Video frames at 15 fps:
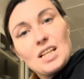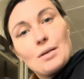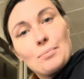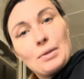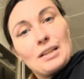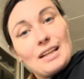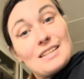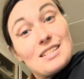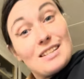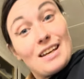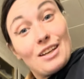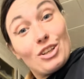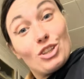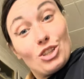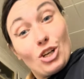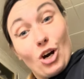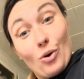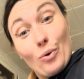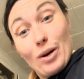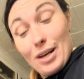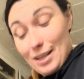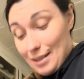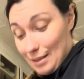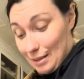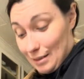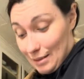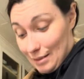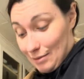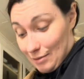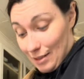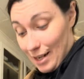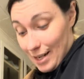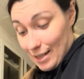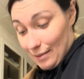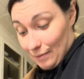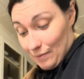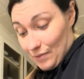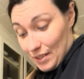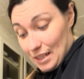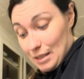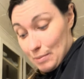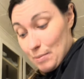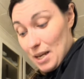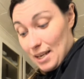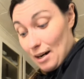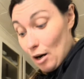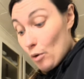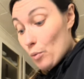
But let's get going, right? Let's make our